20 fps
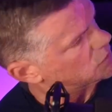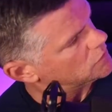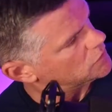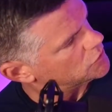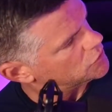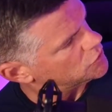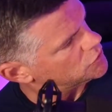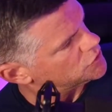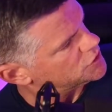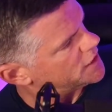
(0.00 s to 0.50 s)

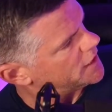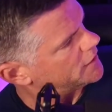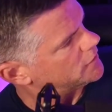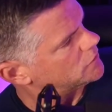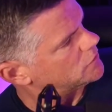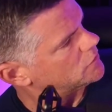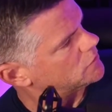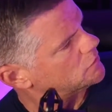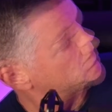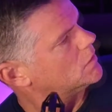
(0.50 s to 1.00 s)
2
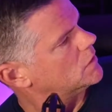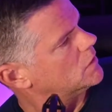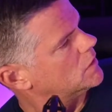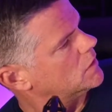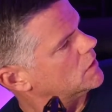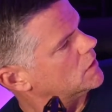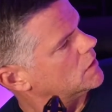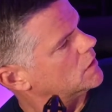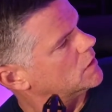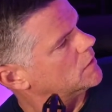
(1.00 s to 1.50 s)
channel.
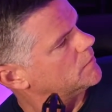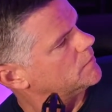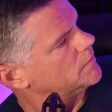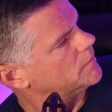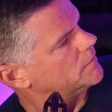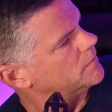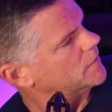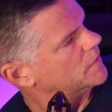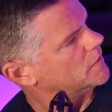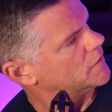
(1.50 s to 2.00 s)

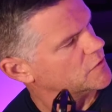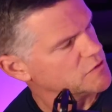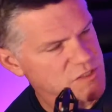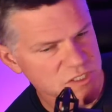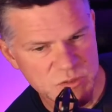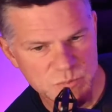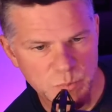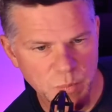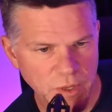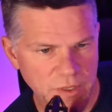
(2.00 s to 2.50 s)
There's
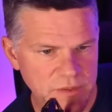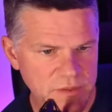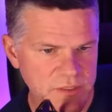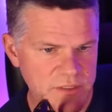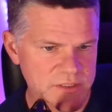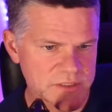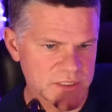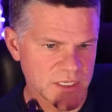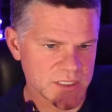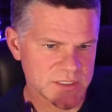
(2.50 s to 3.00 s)
this button
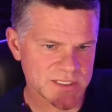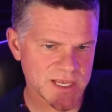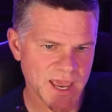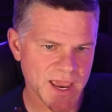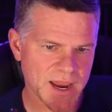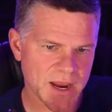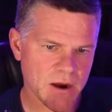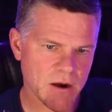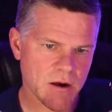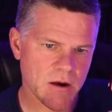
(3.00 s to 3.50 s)
that says
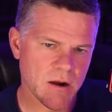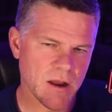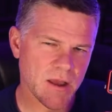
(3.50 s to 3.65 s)
air.